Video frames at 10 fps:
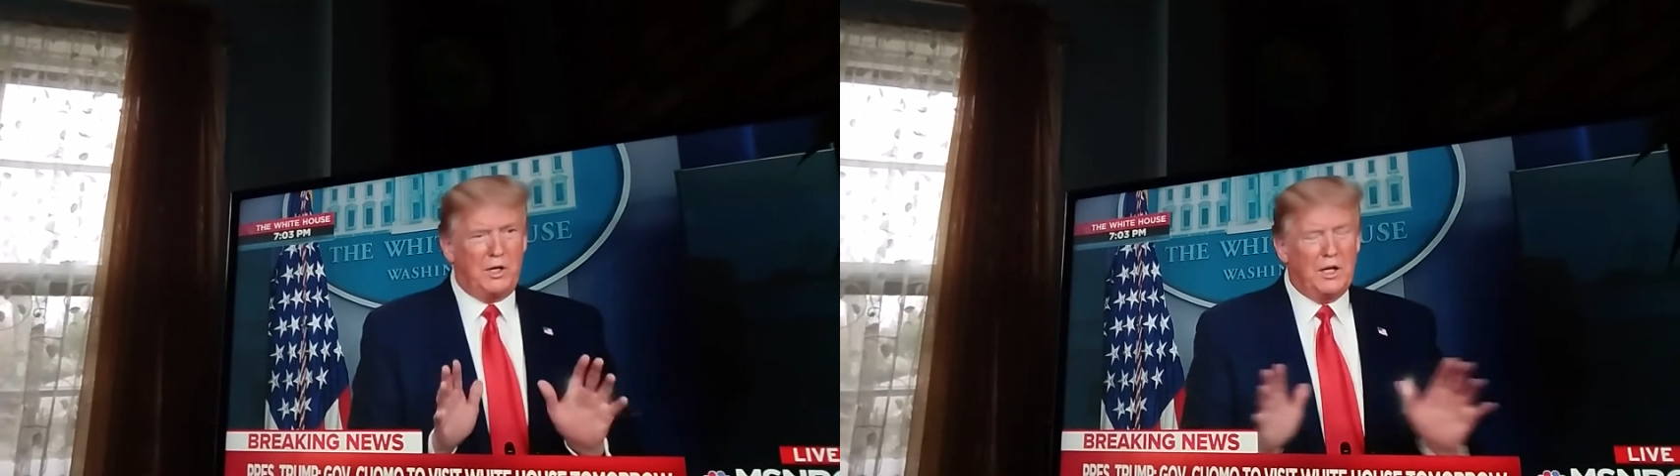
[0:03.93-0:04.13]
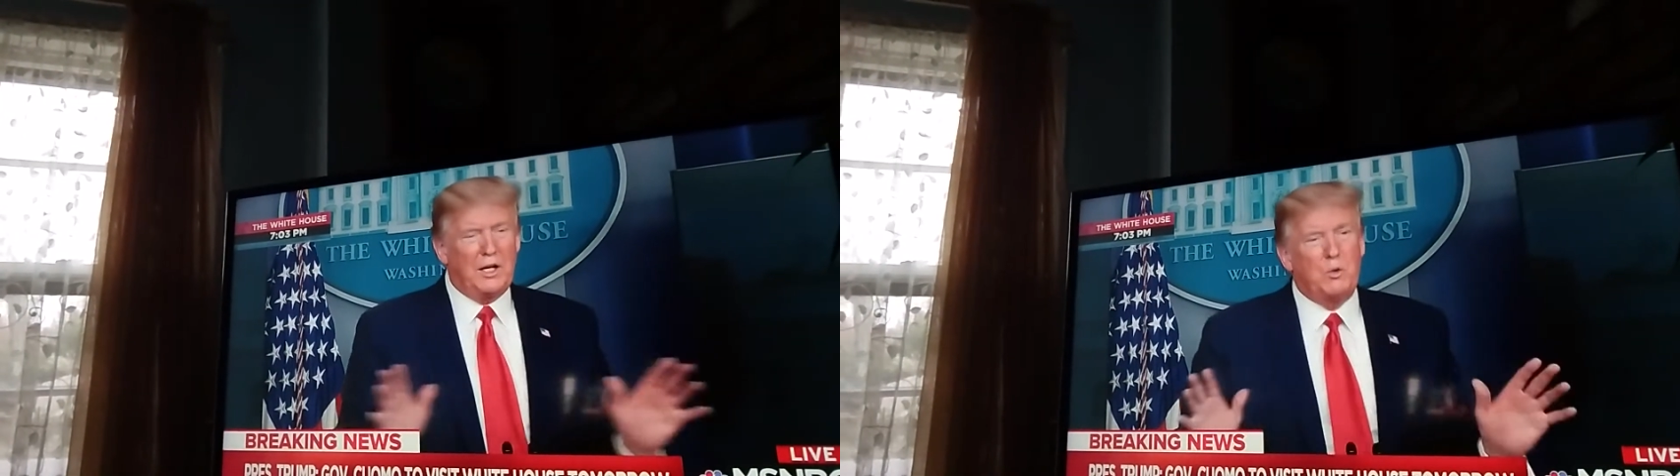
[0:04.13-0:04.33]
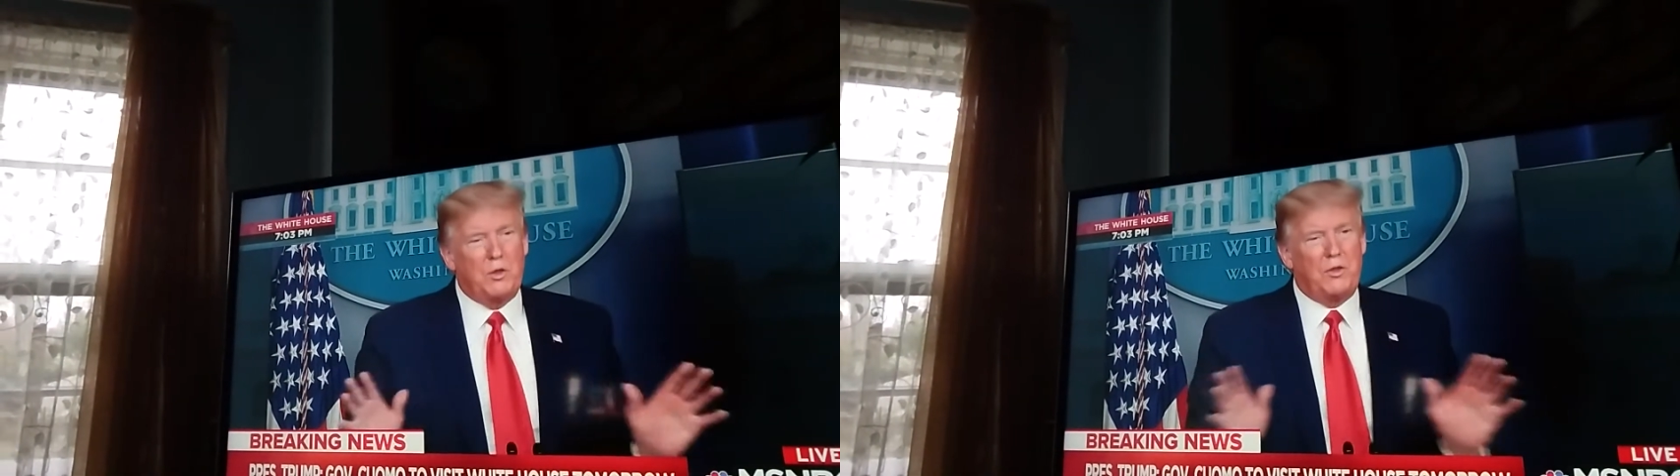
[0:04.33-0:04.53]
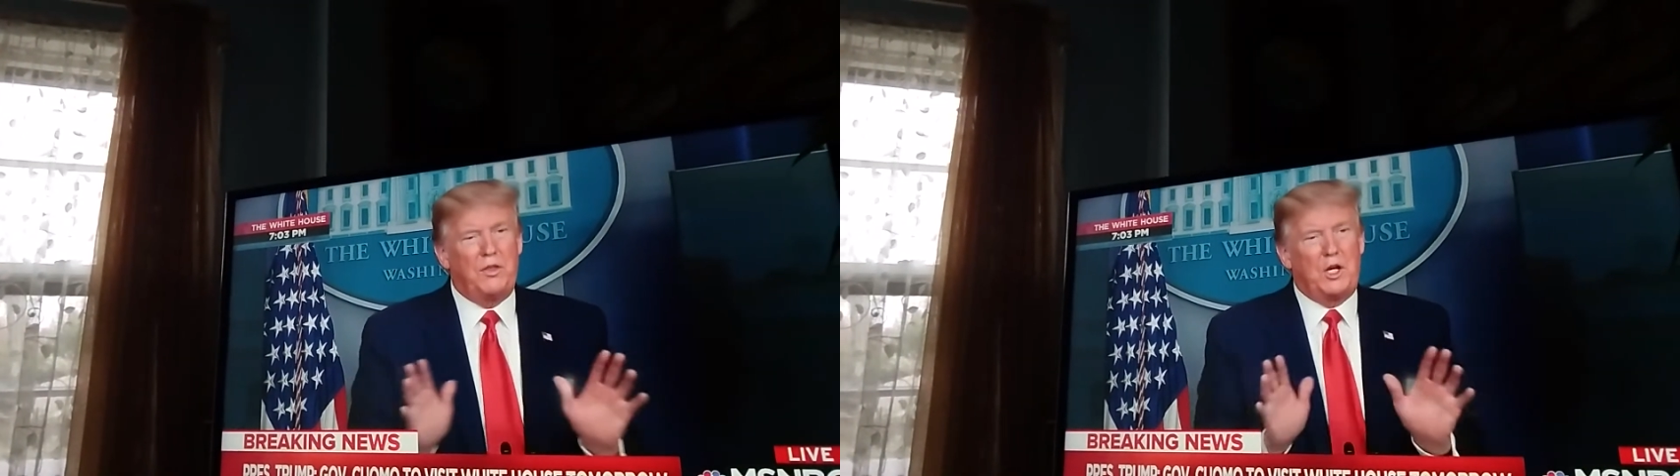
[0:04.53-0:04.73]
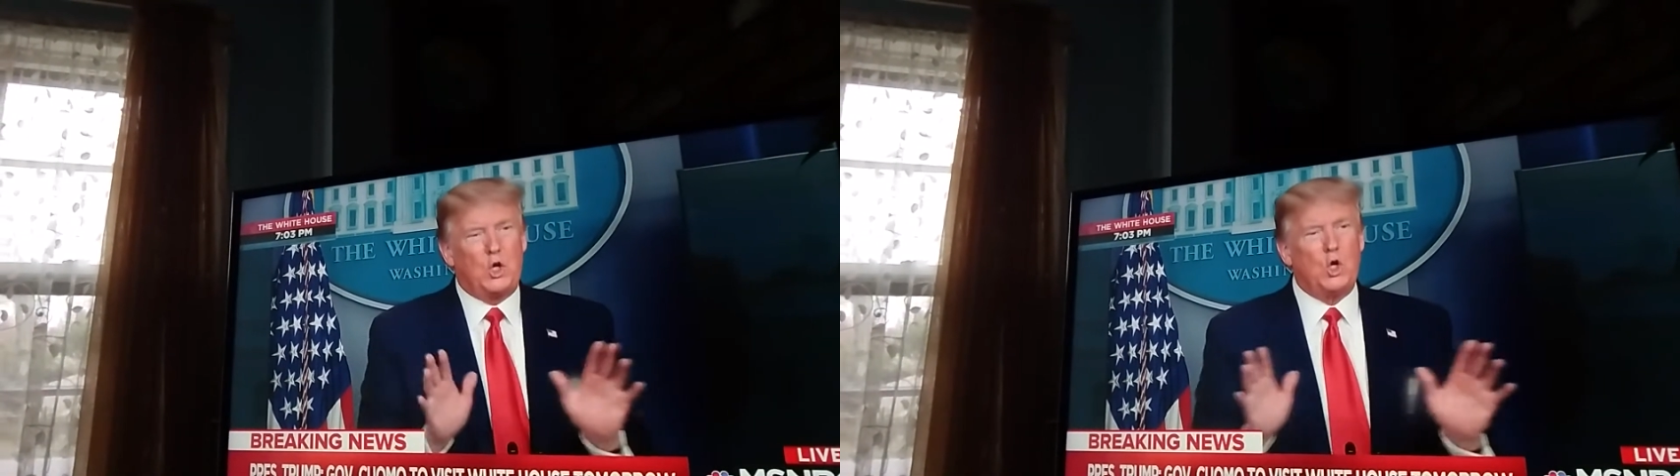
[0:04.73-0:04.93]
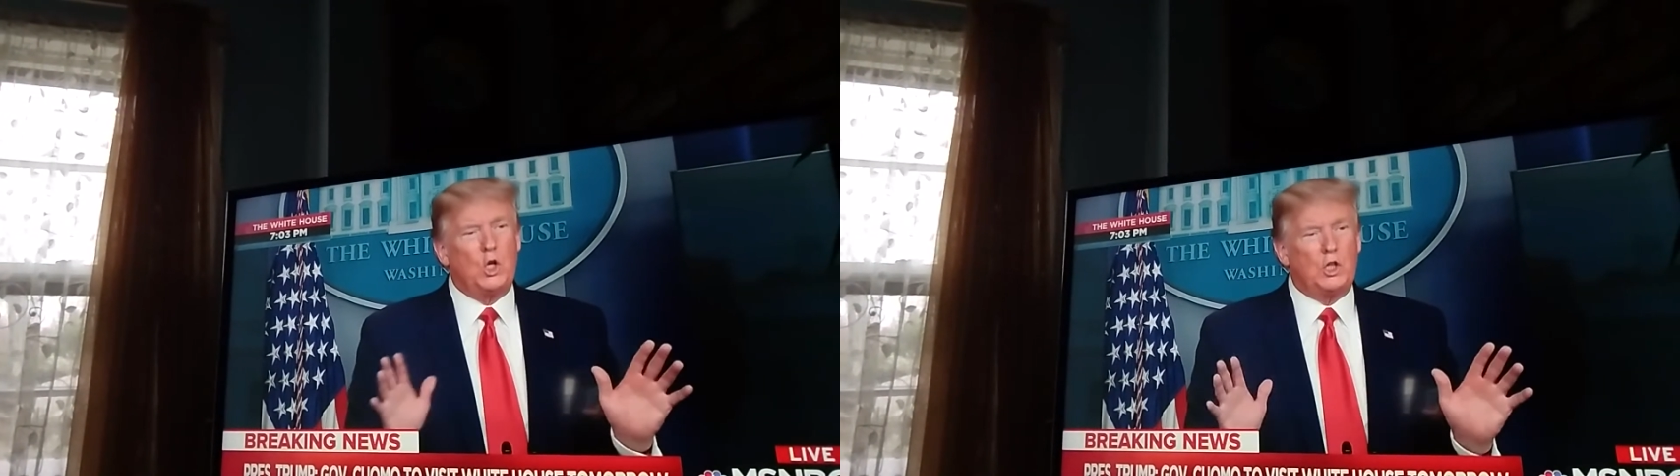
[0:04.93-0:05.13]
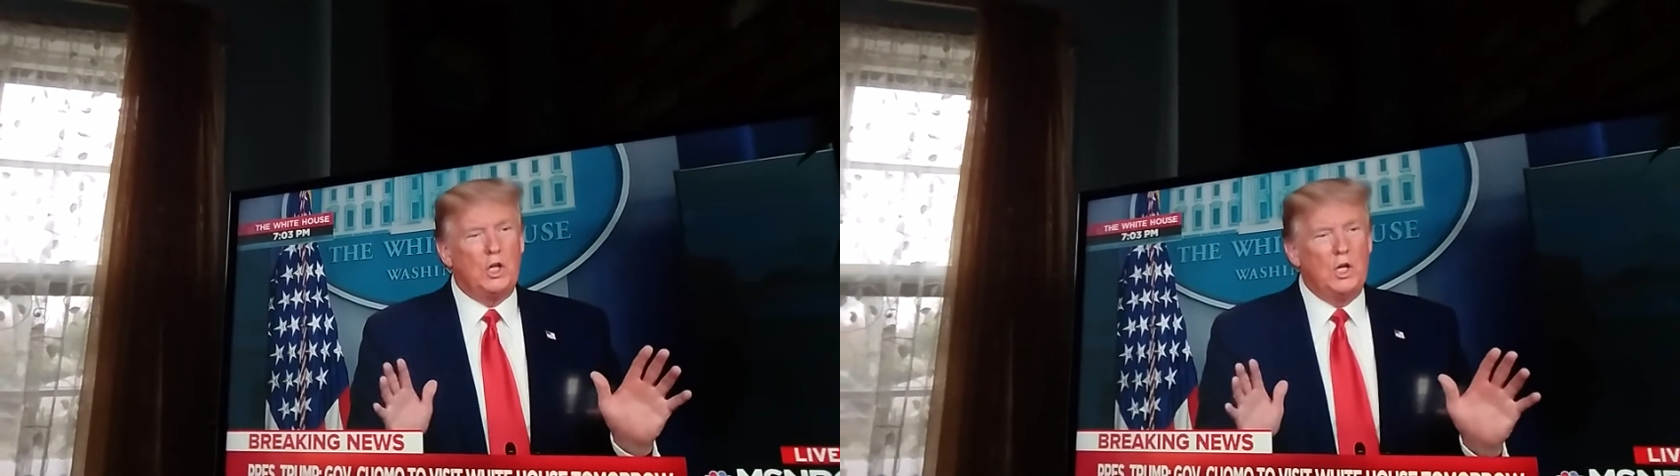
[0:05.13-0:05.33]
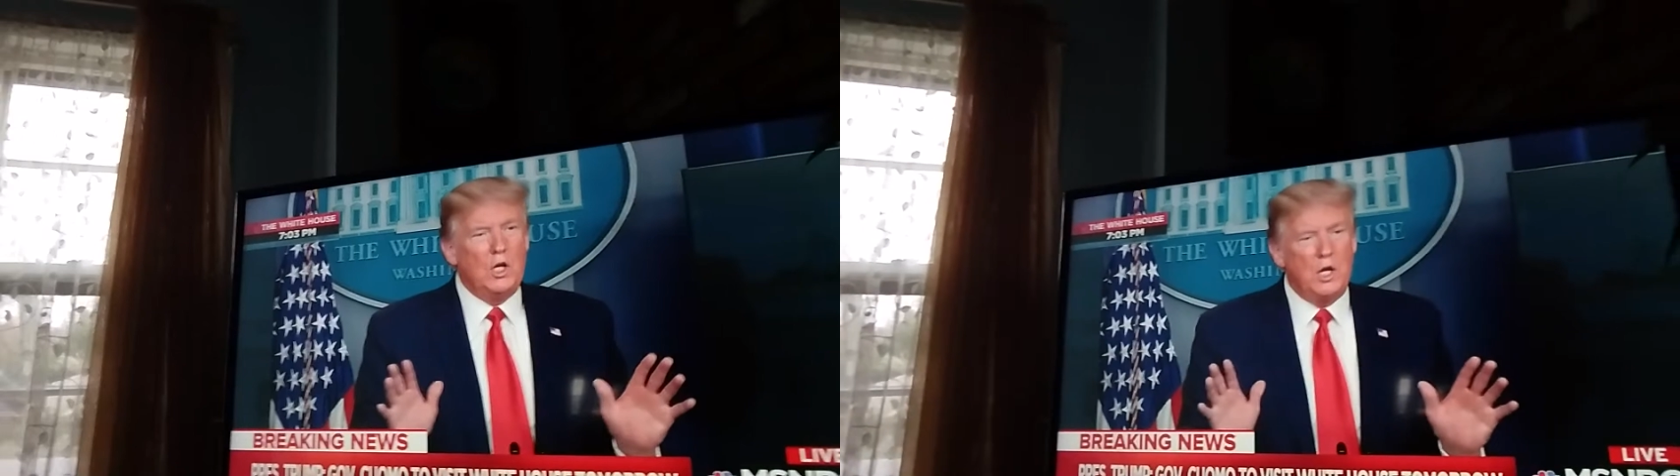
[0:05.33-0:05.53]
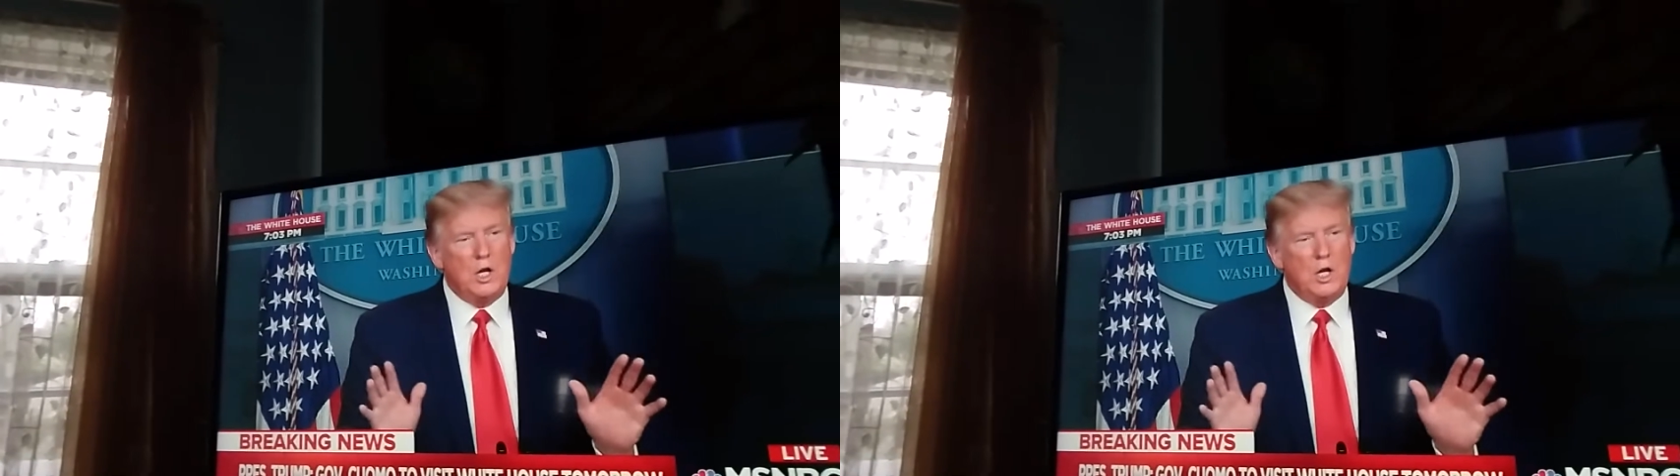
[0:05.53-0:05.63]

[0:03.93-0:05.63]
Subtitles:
We're dealing with a thing called